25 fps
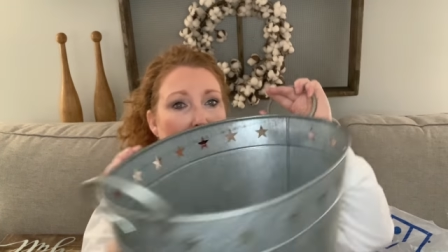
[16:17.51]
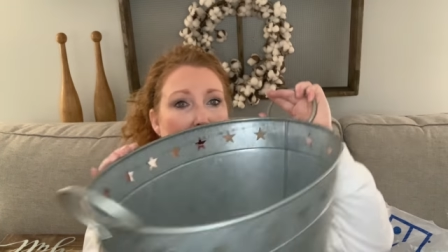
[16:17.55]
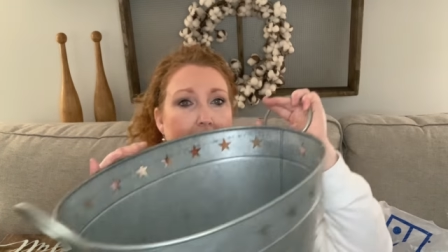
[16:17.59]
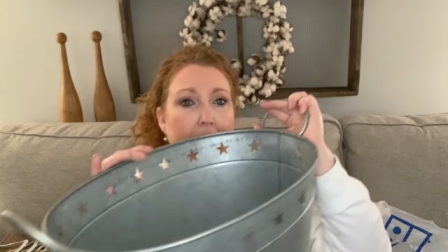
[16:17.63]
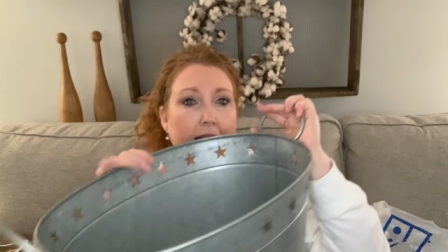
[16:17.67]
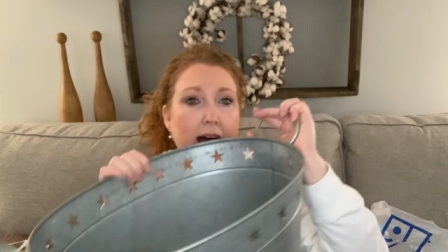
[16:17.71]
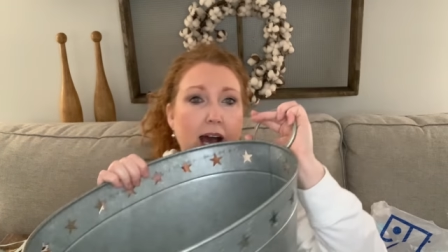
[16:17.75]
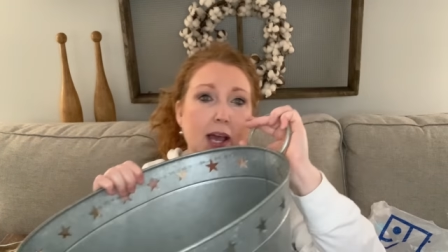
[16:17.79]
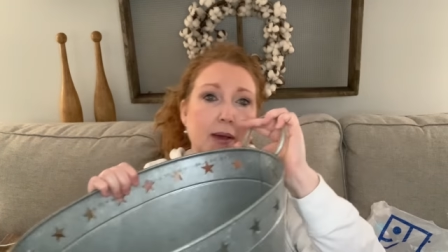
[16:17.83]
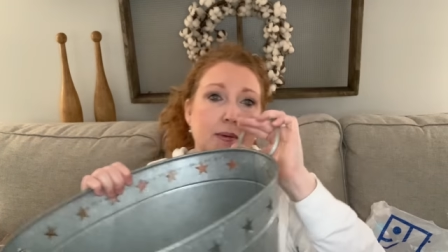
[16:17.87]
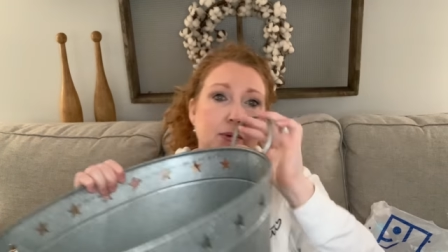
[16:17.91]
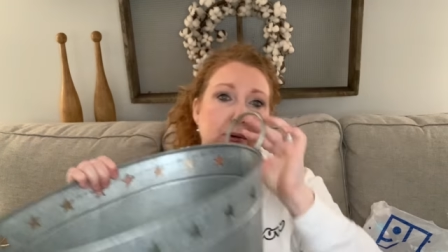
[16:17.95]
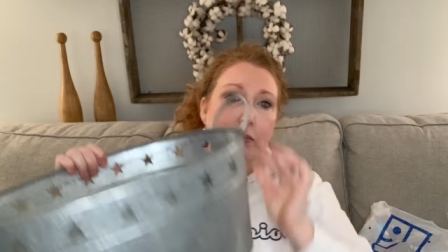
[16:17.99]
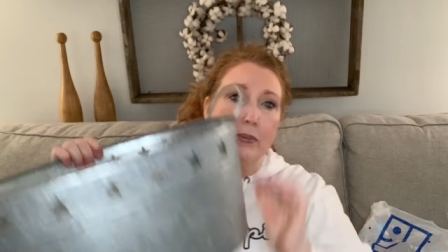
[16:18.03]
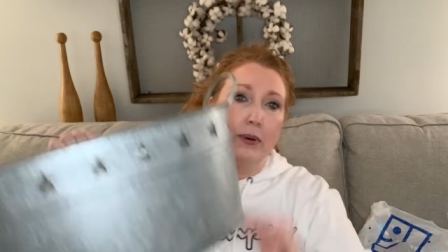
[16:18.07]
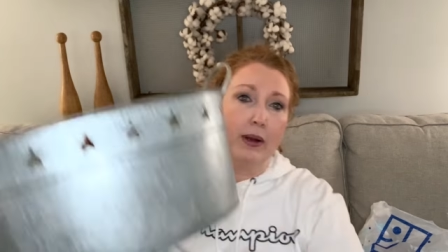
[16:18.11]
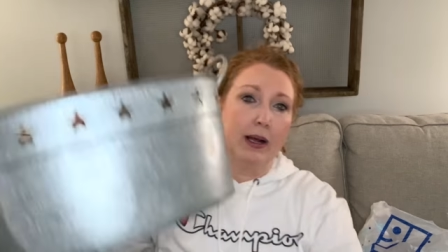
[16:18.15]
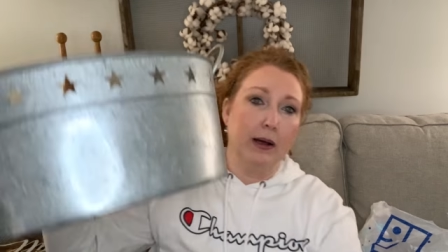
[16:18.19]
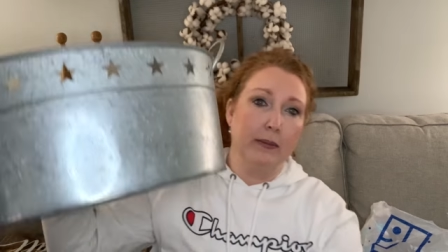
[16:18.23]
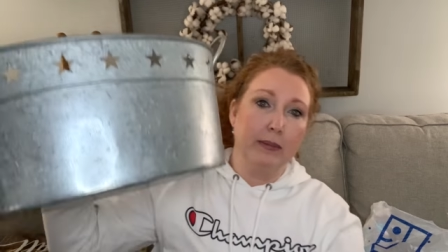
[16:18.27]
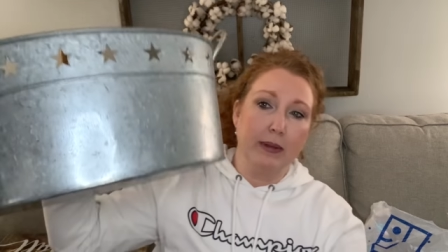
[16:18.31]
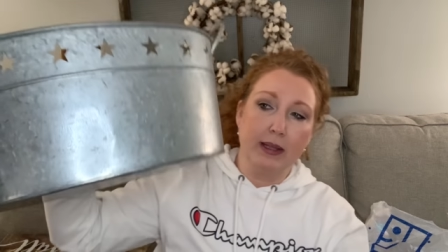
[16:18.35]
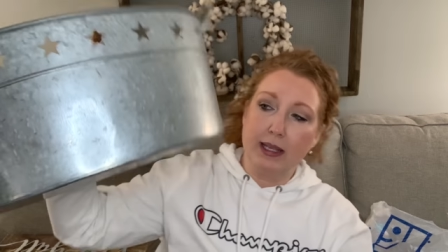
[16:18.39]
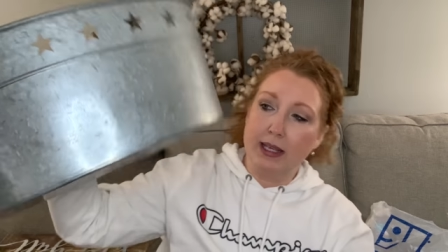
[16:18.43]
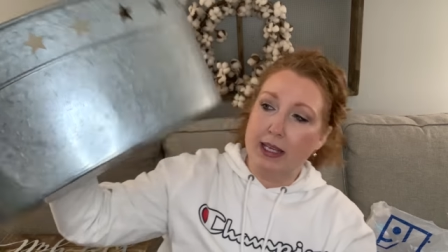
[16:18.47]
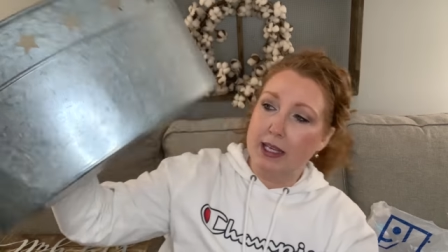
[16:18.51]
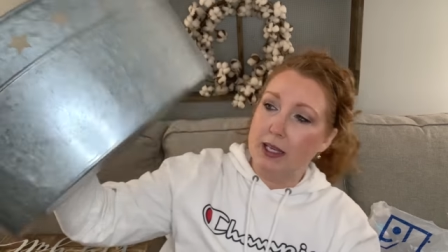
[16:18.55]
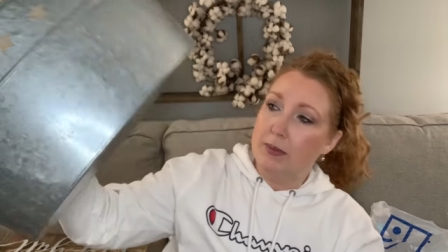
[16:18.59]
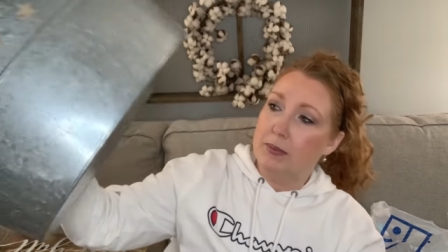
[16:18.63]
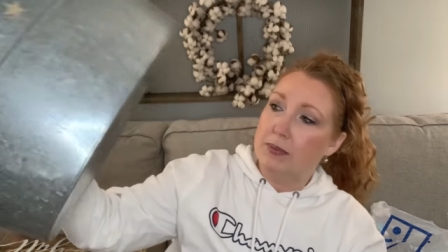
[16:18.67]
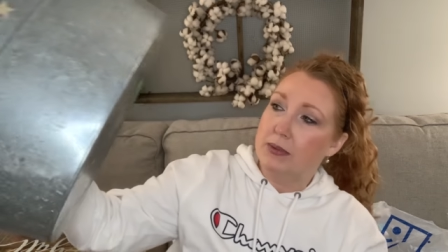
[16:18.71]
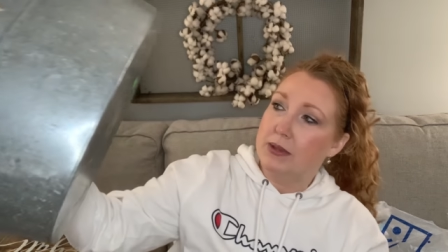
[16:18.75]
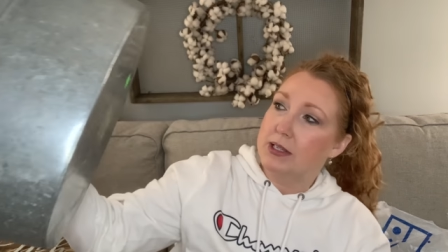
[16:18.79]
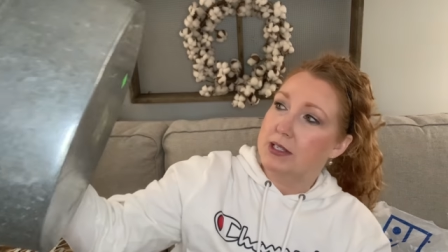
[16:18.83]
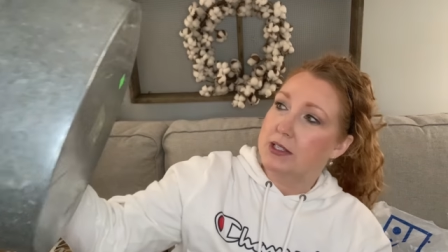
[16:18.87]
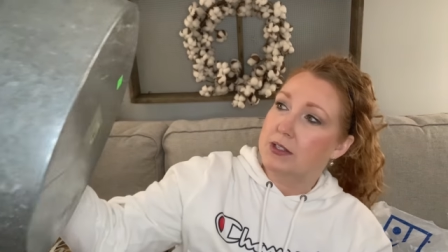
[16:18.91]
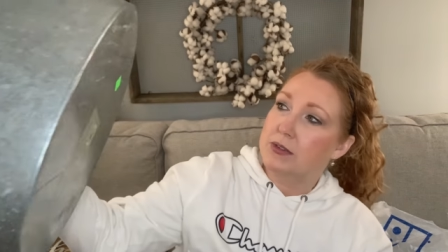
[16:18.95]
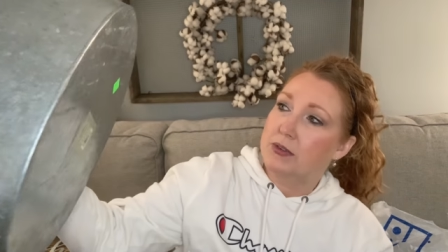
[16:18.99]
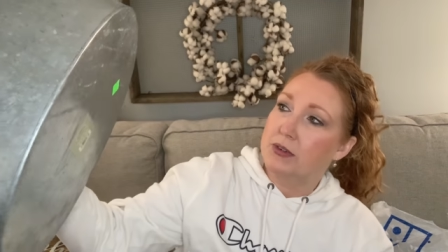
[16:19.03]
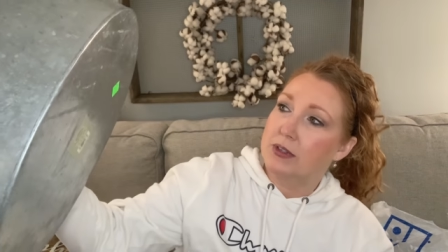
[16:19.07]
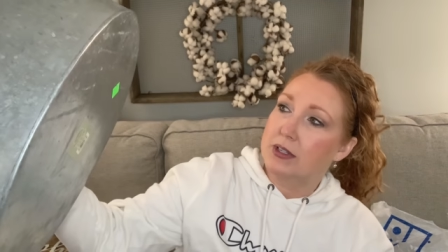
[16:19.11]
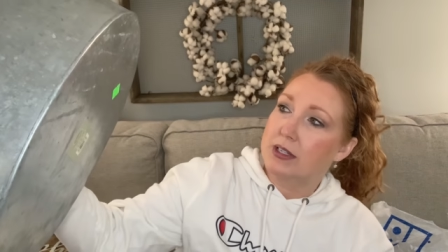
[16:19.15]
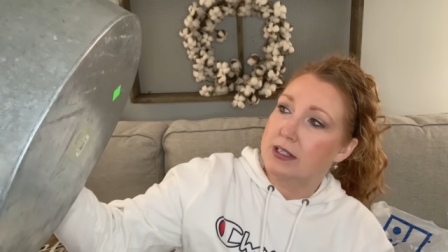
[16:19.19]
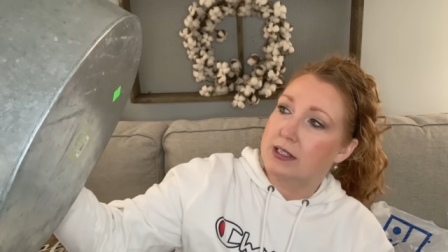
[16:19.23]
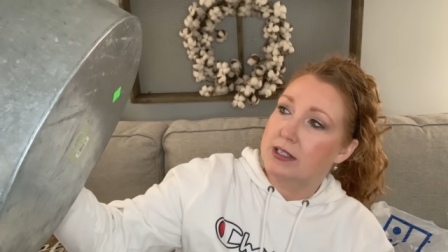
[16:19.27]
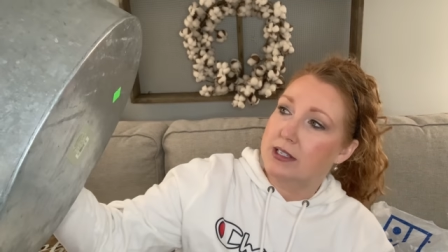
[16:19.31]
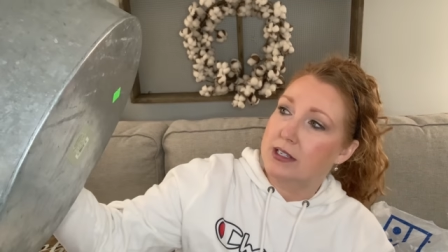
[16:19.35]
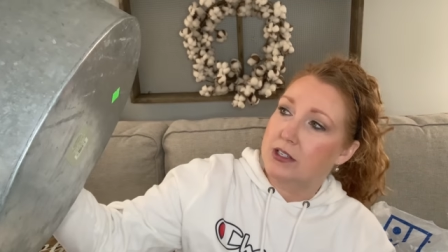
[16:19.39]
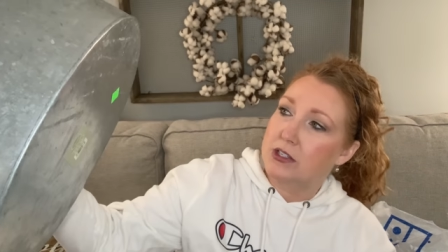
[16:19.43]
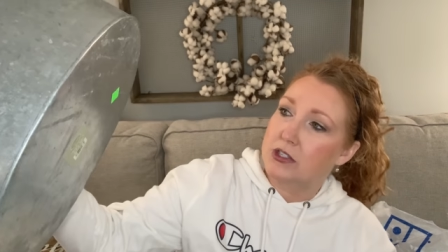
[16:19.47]
I will probably keep this for the
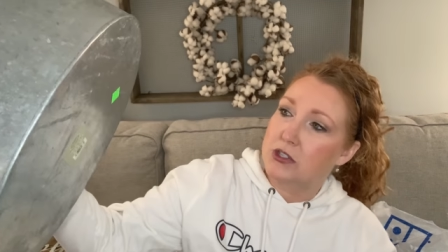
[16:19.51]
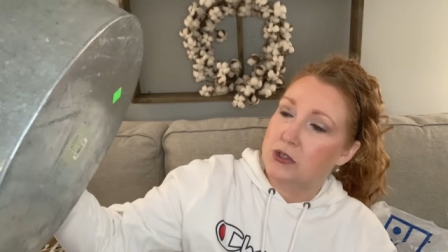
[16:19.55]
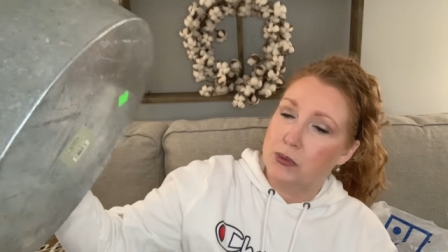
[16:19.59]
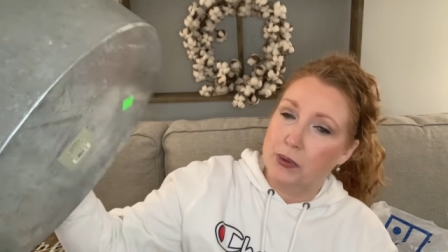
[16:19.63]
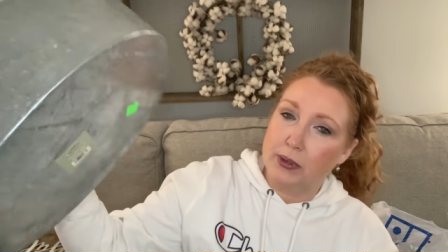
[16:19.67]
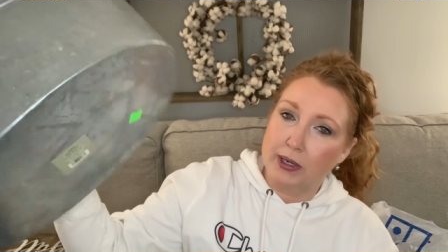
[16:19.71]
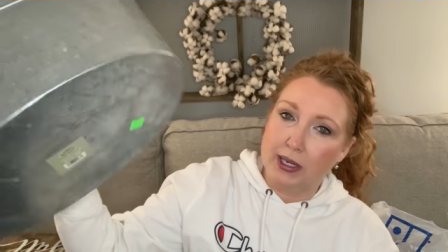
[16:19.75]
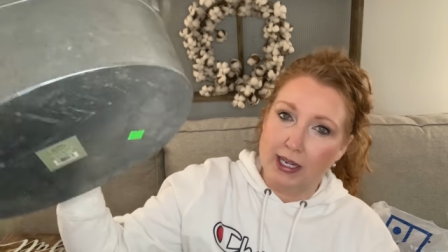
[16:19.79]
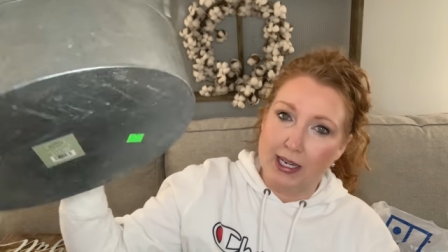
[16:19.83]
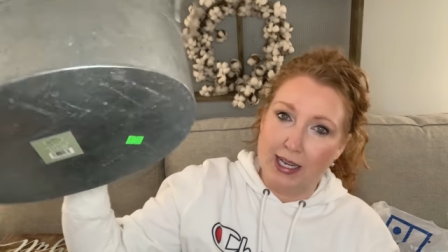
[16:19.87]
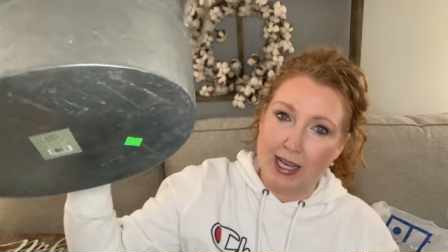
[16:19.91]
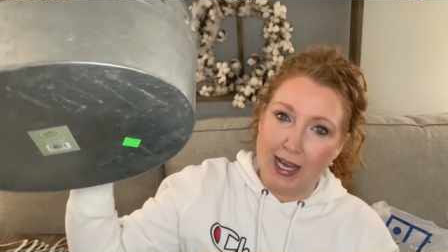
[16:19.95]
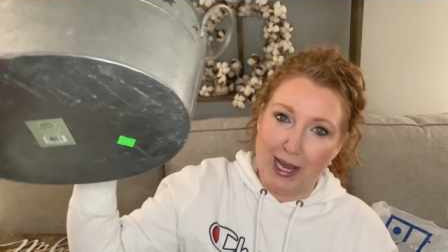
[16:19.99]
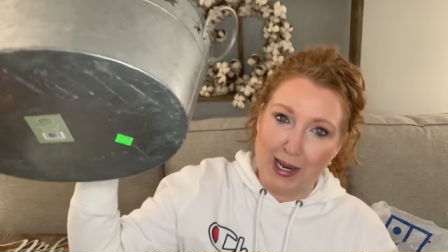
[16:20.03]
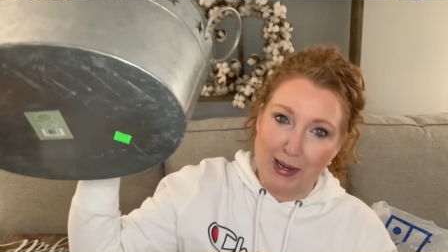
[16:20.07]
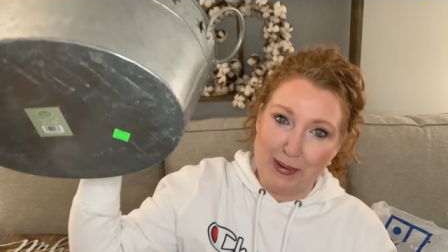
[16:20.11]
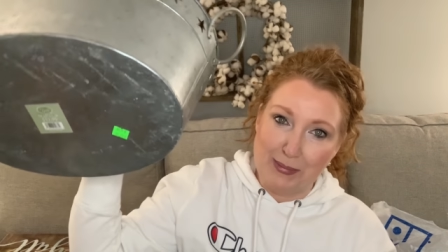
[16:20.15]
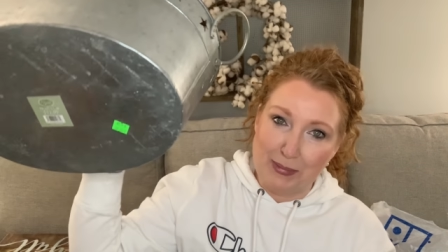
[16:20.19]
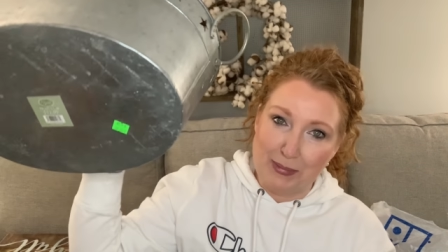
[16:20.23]
629